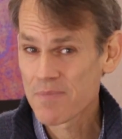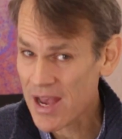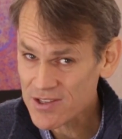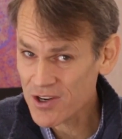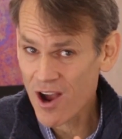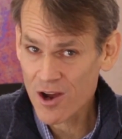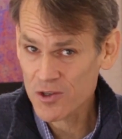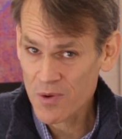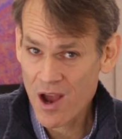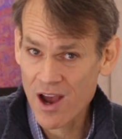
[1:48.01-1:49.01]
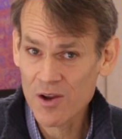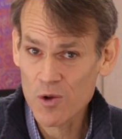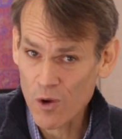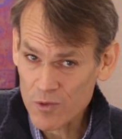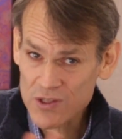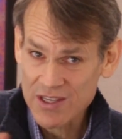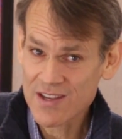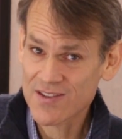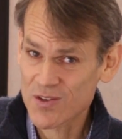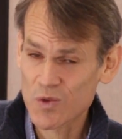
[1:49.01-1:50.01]
Pastor Hang Dara, who
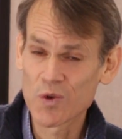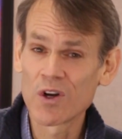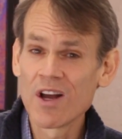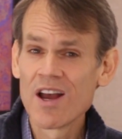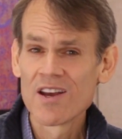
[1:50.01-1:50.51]
oversees the school,